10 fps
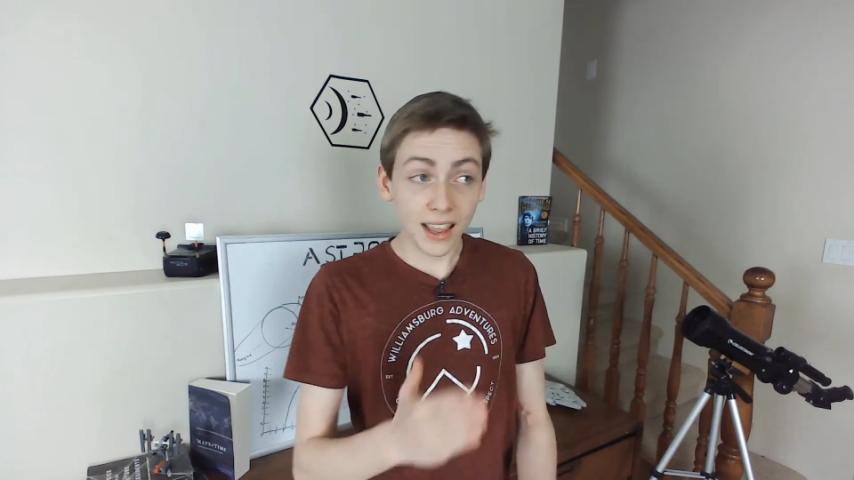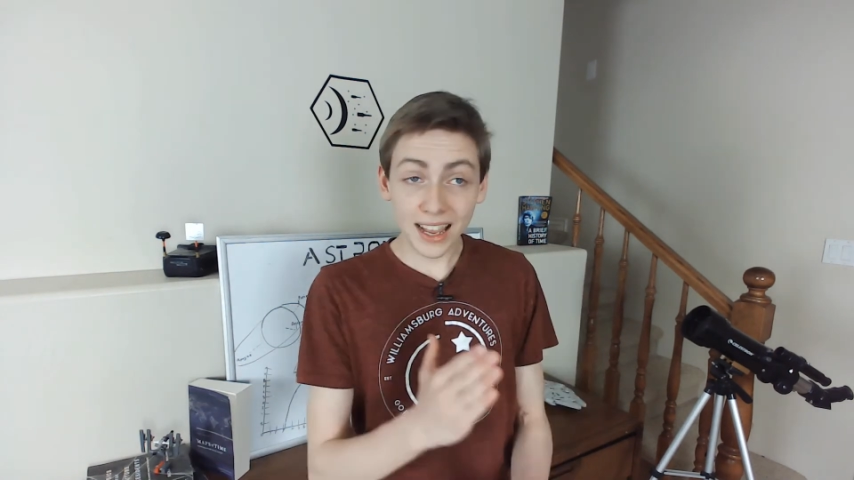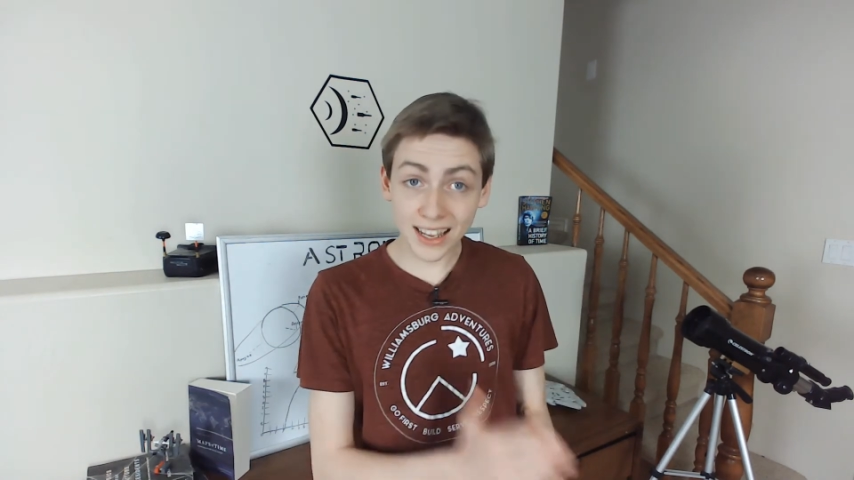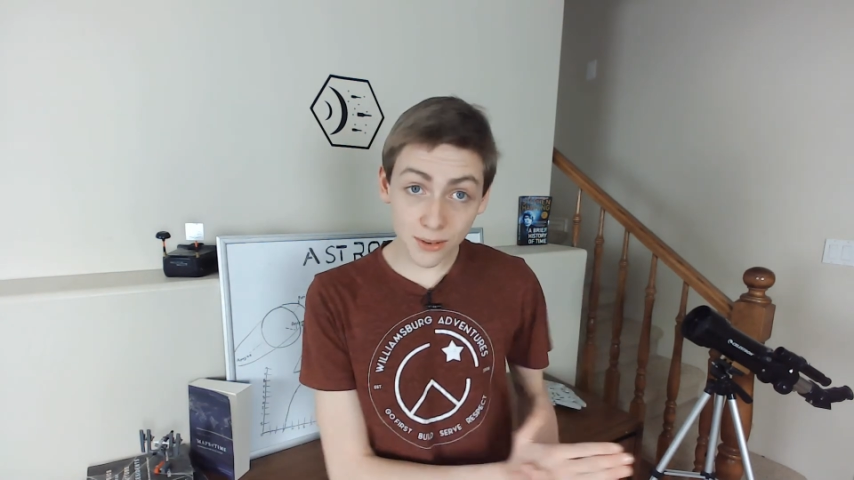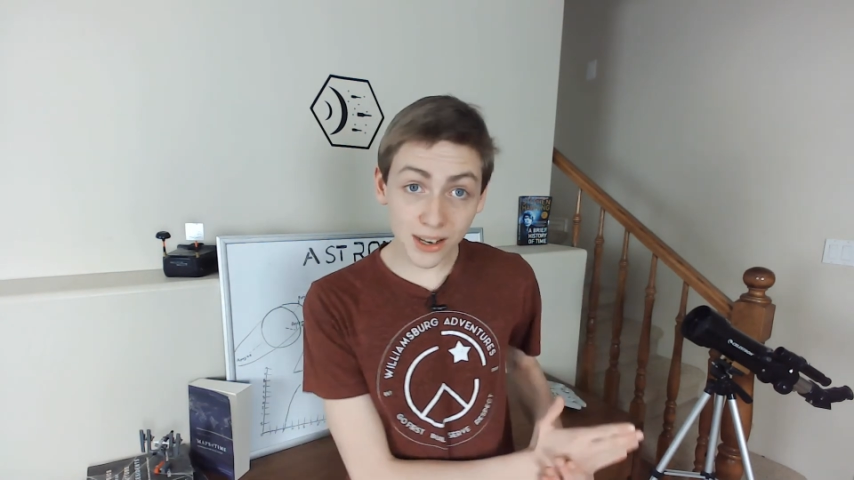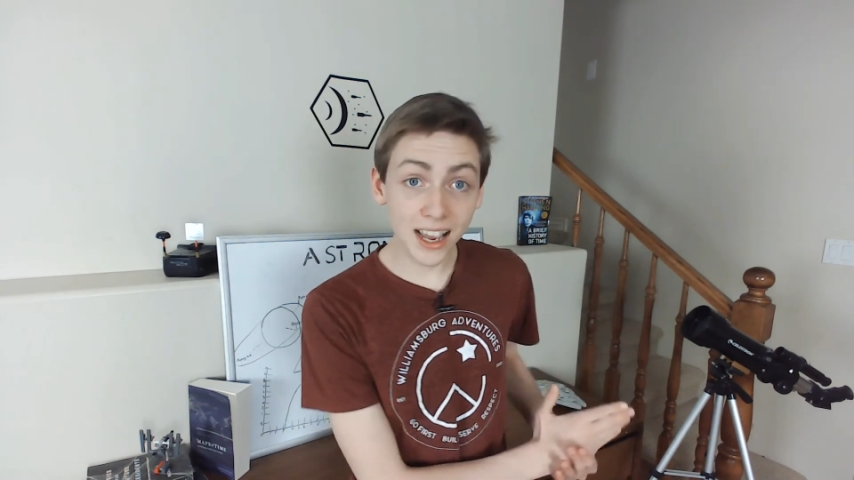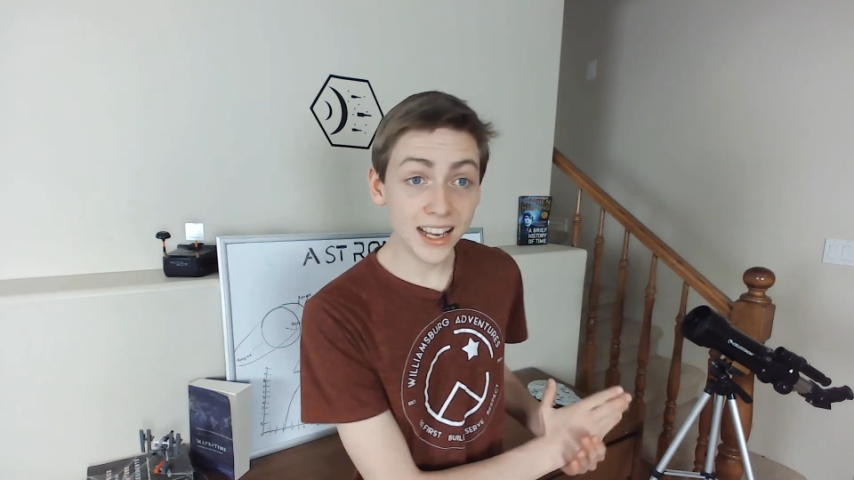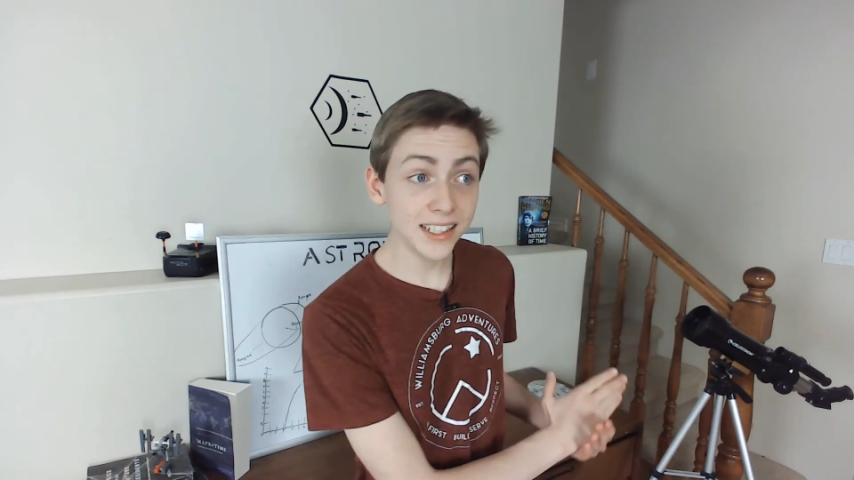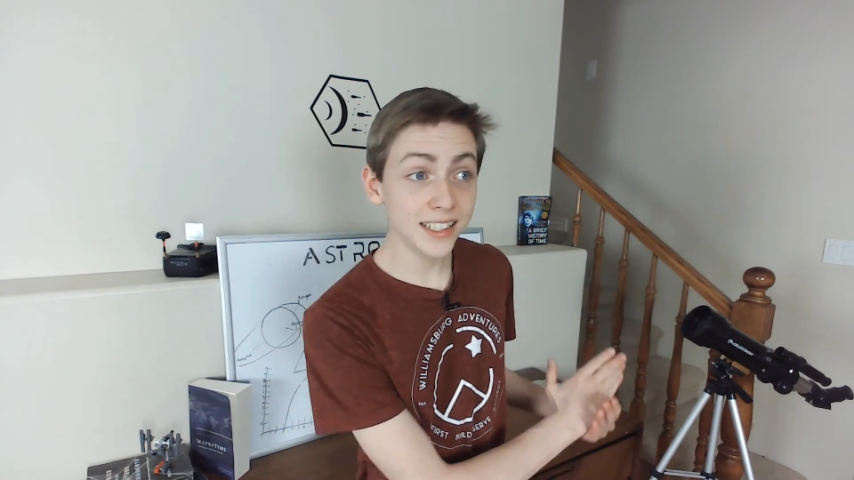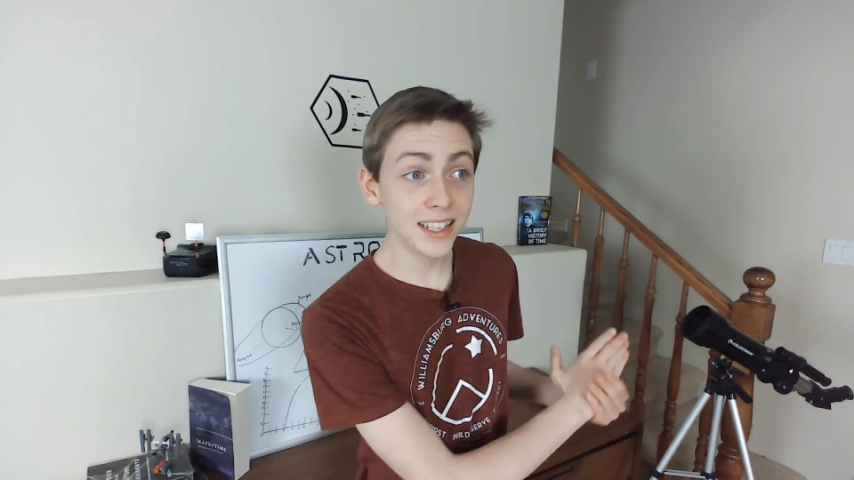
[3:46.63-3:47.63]
Anyway
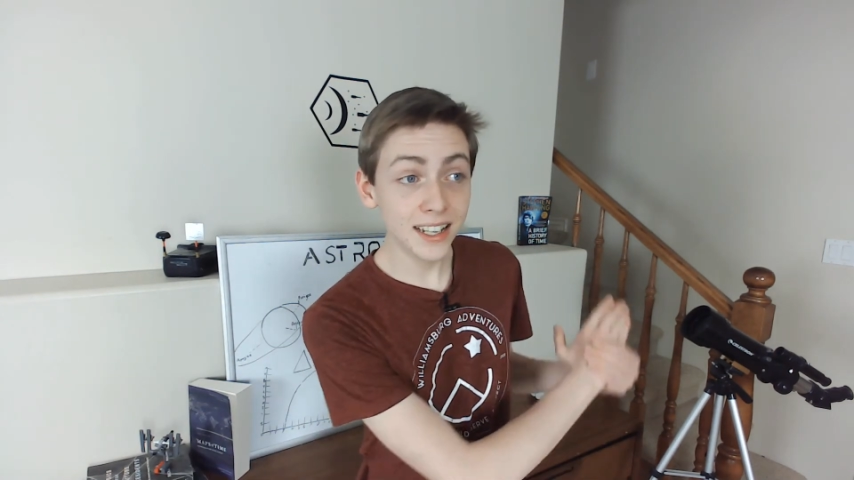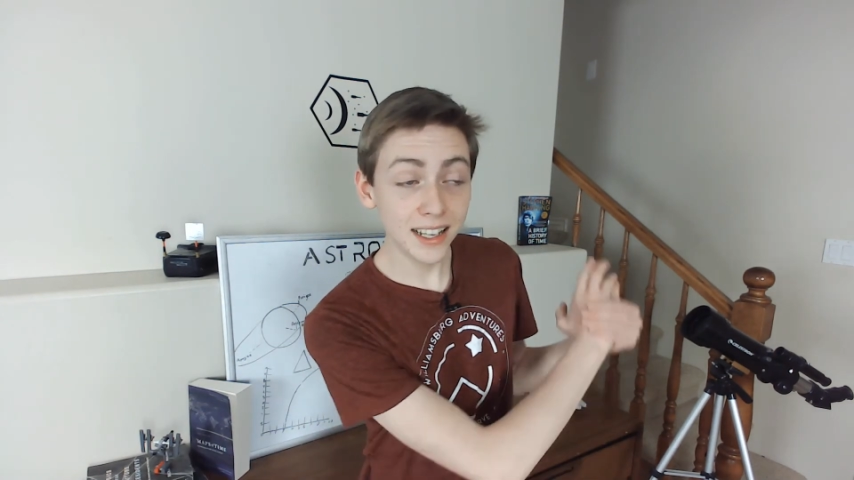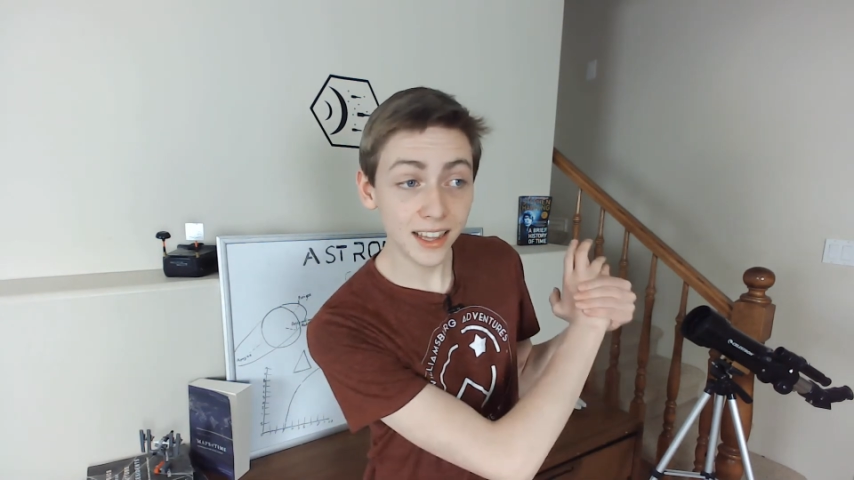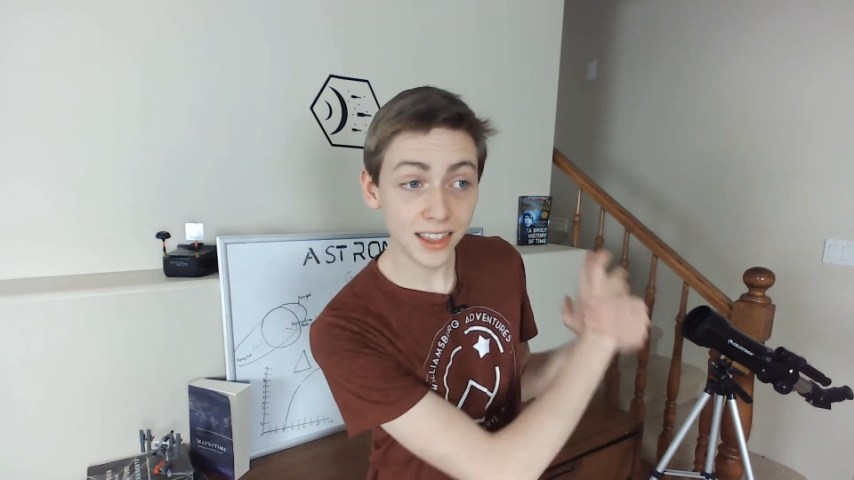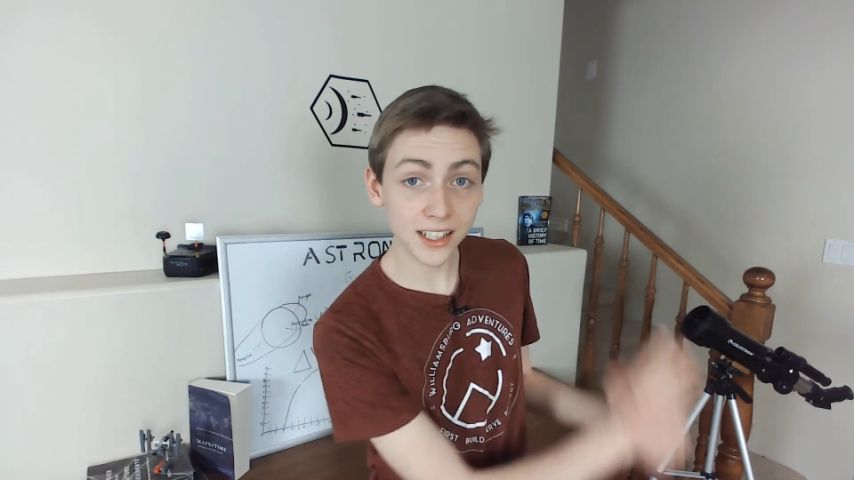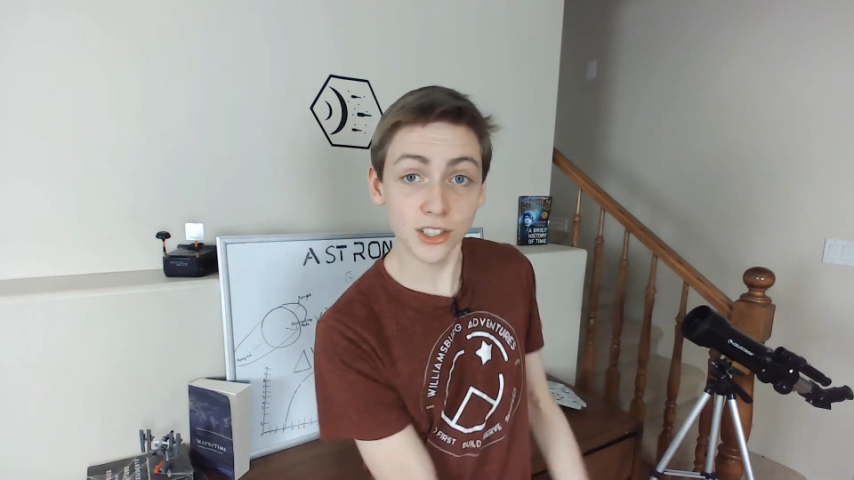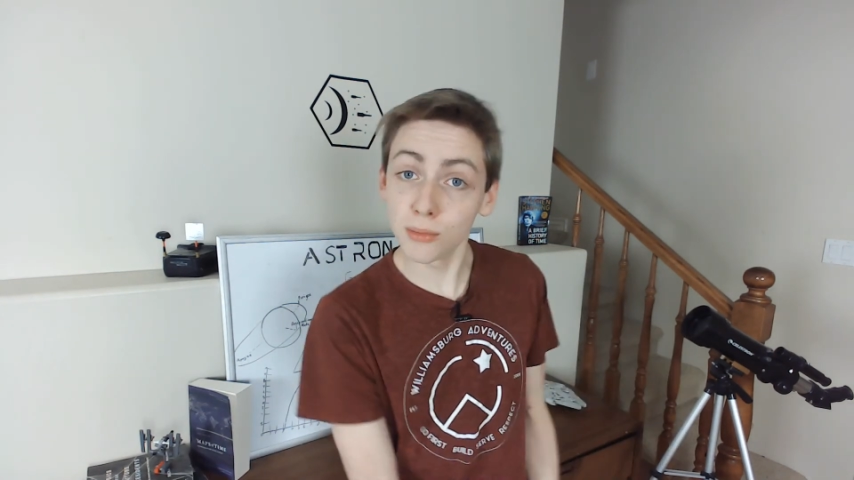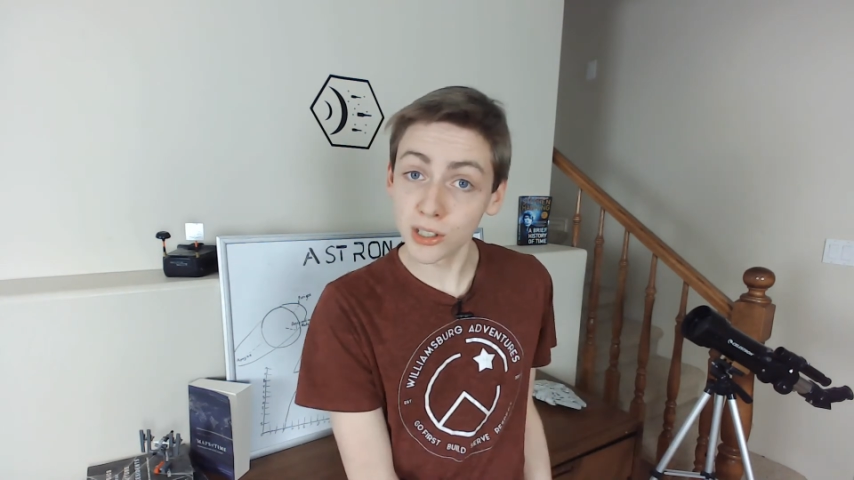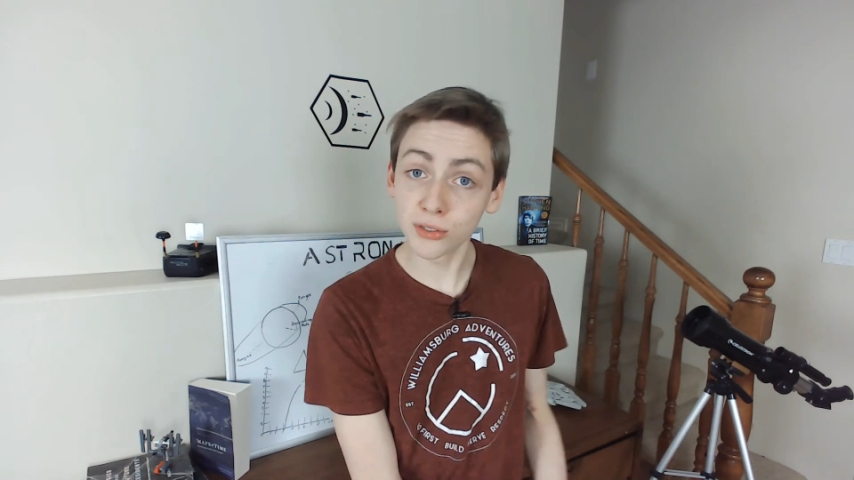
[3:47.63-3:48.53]
guys, thanks so much for